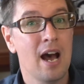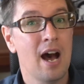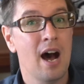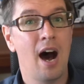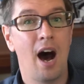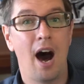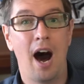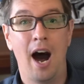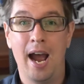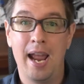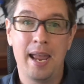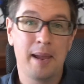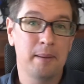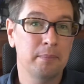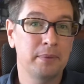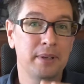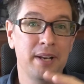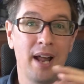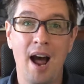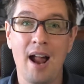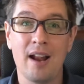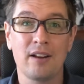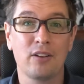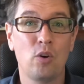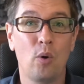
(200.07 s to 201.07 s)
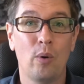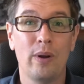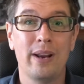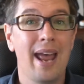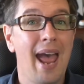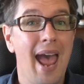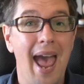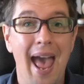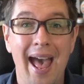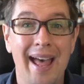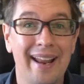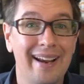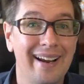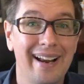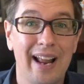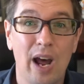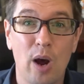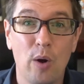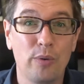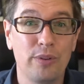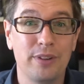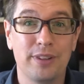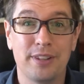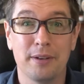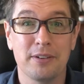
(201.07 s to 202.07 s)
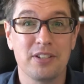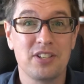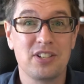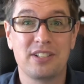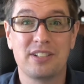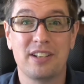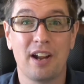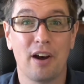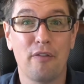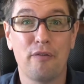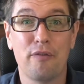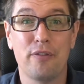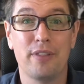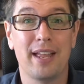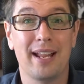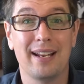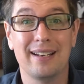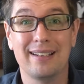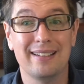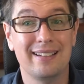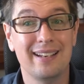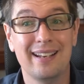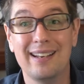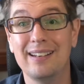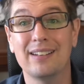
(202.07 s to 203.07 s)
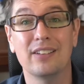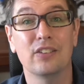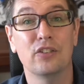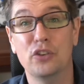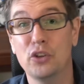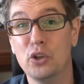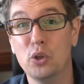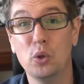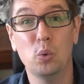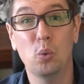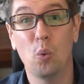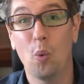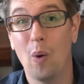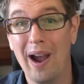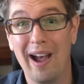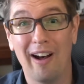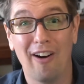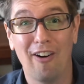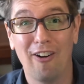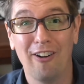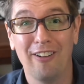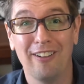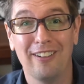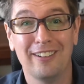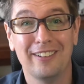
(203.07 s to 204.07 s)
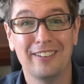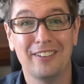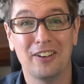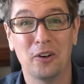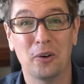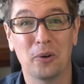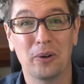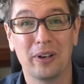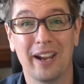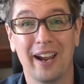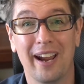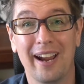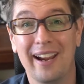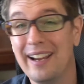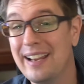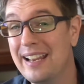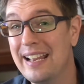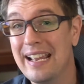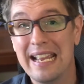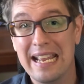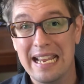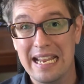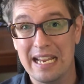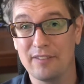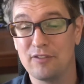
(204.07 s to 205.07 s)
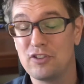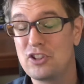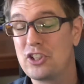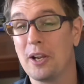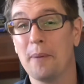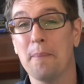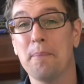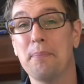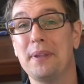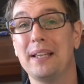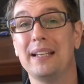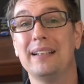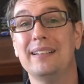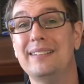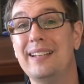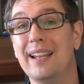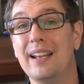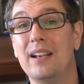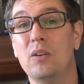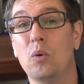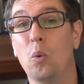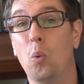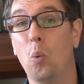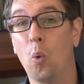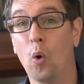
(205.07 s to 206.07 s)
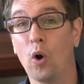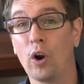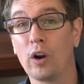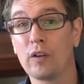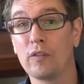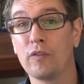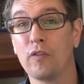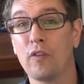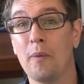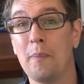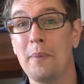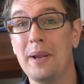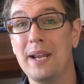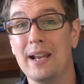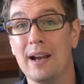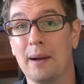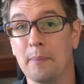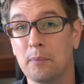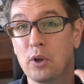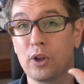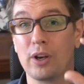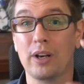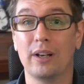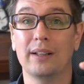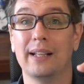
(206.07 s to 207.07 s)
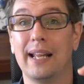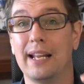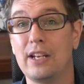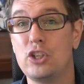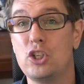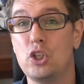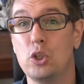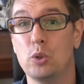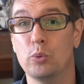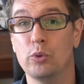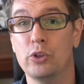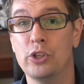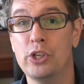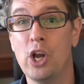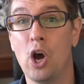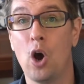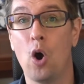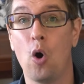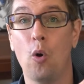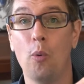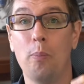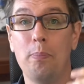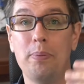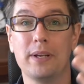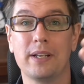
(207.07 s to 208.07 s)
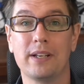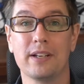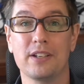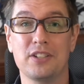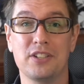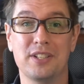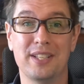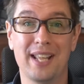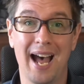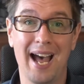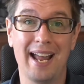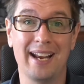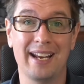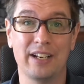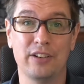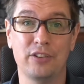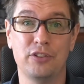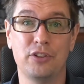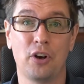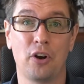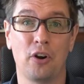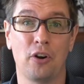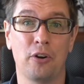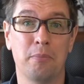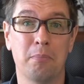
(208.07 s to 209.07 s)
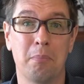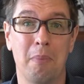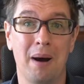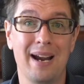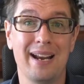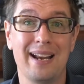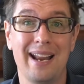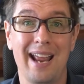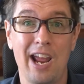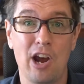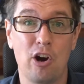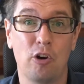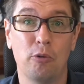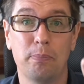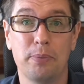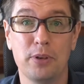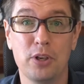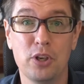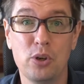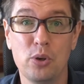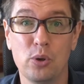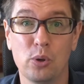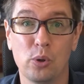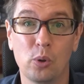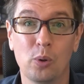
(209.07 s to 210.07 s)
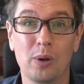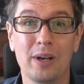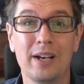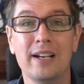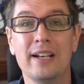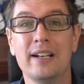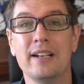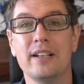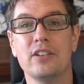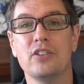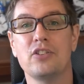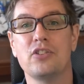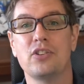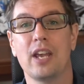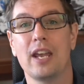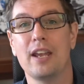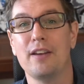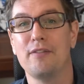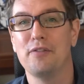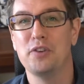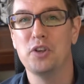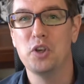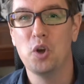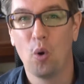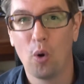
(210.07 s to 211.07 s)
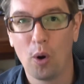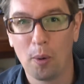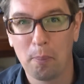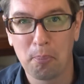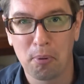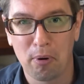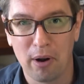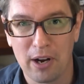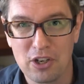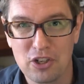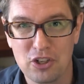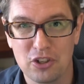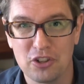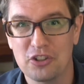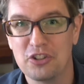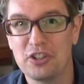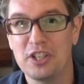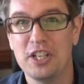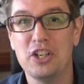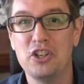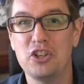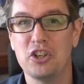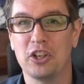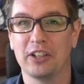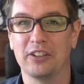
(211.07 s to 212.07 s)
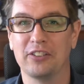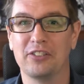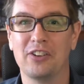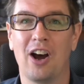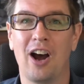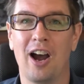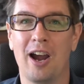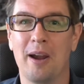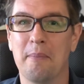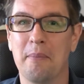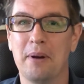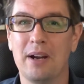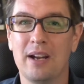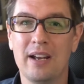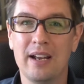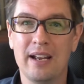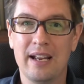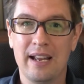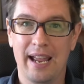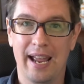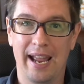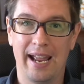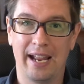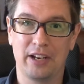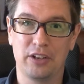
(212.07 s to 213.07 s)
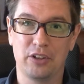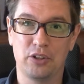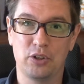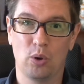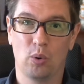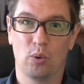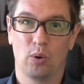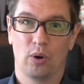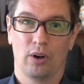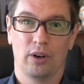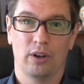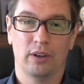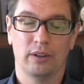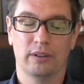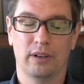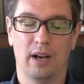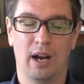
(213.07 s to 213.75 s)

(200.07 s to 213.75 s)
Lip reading: I am not going to edit out the stuff that didn't do well, okay? If something didn't work for me, I'm going to let you know, because that in turn might help you save your precious teaching time and your